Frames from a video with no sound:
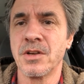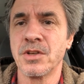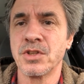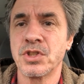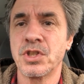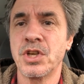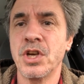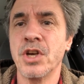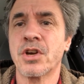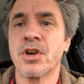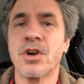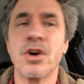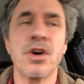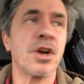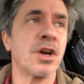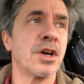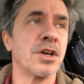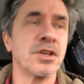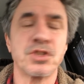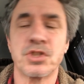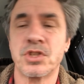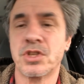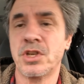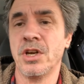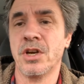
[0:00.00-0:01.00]
She could
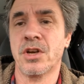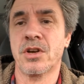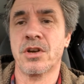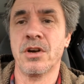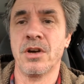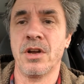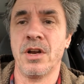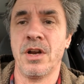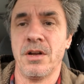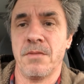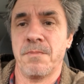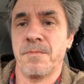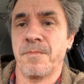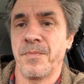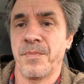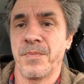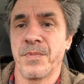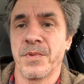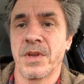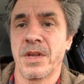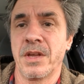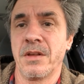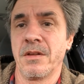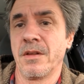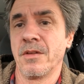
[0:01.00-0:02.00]
have
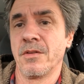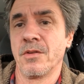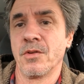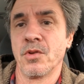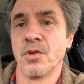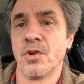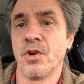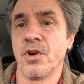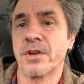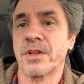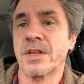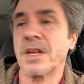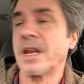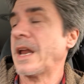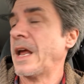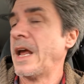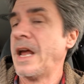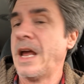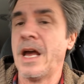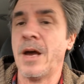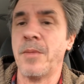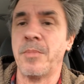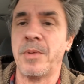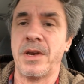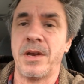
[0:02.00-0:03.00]
looked at
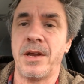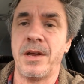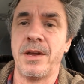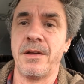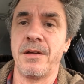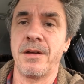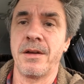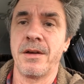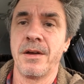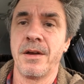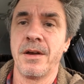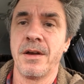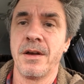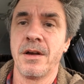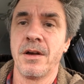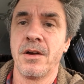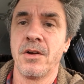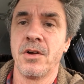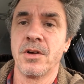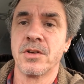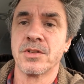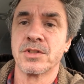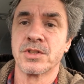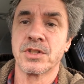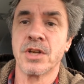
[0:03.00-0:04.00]
Abity,
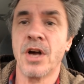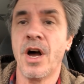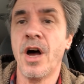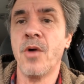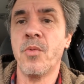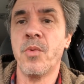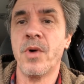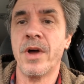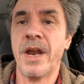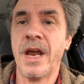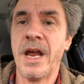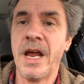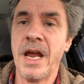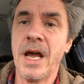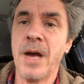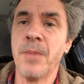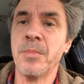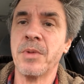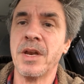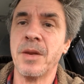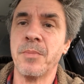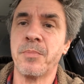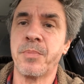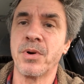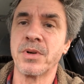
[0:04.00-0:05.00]
saw what
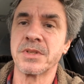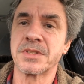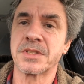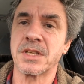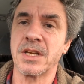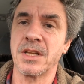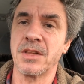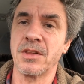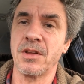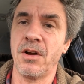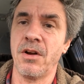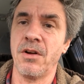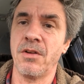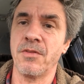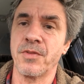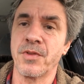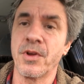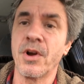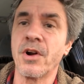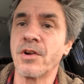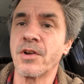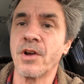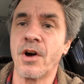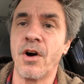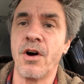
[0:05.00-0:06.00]
Abity puts in
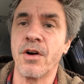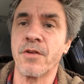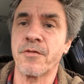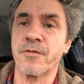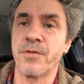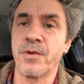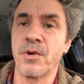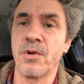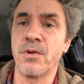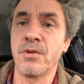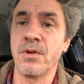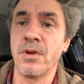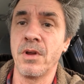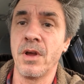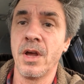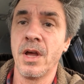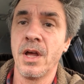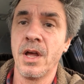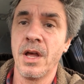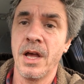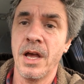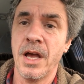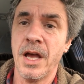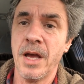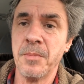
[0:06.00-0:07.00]
their dog food,
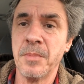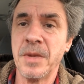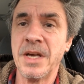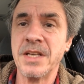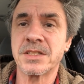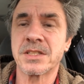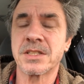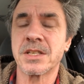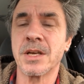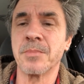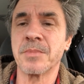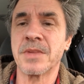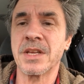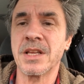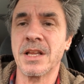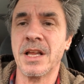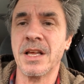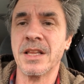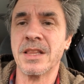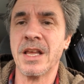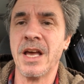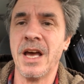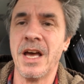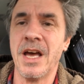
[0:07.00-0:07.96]
and made something like